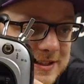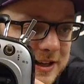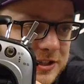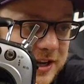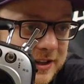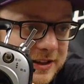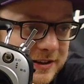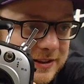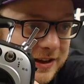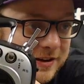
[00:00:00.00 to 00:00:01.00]
touch, and
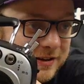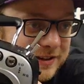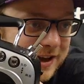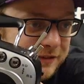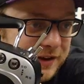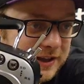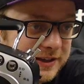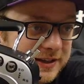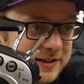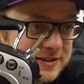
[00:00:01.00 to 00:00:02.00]
they have
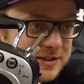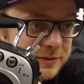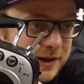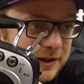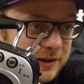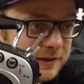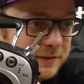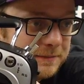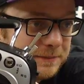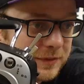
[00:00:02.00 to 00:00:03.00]
LEDs as well.
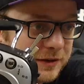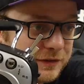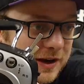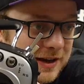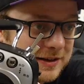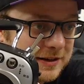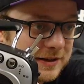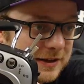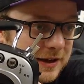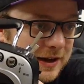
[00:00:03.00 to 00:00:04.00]
You've got
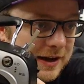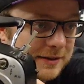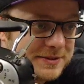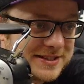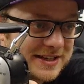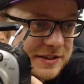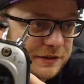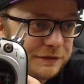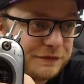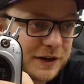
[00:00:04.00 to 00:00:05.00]
6
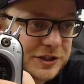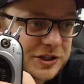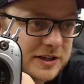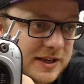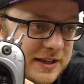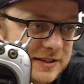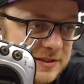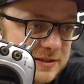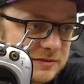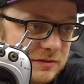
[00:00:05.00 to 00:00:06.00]
function
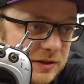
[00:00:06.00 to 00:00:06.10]
keys.